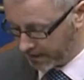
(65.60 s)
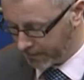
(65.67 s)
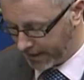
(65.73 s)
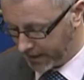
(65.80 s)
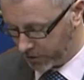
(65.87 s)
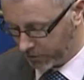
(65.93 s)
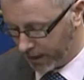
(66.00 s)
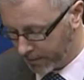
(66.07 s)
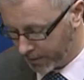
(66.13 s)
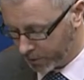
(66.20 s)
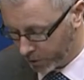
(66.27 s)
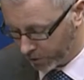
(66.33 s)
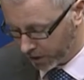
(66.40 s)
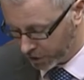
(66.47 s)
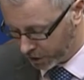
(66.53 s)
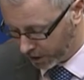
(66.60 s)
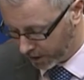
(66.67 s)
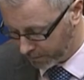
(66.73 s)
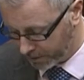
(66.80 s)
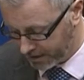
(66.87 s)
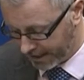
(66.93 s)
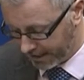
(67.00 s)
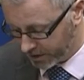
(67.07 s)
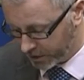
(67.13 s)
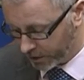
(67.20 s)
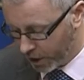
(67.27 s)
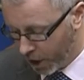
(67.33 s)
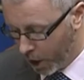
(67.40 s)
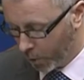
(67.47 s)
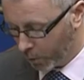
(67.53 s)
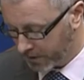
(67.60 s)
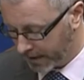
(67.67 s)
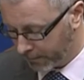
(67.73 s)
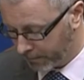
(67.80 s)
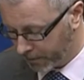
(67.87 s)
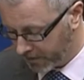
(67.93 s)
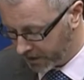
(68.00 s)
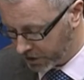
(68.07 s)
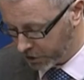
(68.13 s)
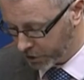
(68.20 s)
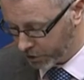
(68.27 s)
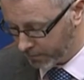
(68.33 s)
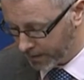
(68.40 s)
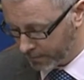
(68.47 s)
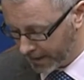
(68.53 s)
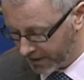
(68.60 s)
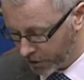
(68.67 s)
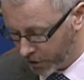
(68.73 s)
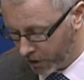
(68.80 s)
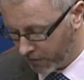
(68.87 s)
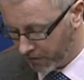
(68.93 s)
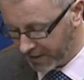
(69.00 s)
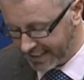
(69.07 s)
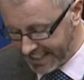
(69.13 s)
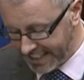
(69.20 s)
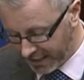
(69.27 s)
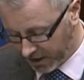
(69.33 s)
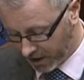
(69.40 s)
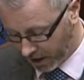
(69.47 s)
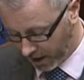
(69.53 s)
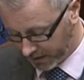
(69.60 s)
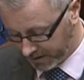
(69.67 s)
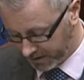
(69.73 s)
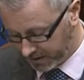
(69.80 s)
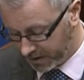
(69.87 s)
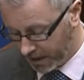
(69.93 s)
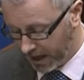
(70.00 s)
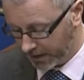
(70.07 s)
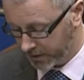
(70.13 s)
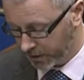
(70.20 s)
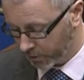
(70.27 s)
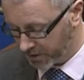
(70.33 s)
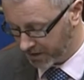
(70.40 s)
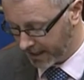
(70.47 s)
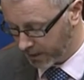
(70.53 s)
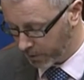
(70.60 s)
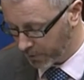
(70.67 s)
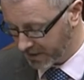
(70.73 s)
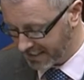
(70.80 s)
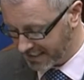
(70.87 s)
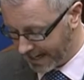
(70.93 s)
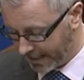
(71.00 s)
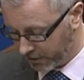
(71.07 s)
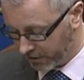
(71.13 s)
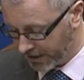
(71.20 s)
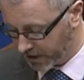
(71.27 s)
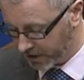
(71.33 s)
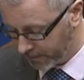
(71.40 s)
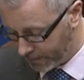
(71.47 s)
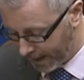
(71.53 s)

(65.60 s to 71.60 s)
Special Rapporteur on Child Protection was that provision should be made to cover legal costs associated with a declaration of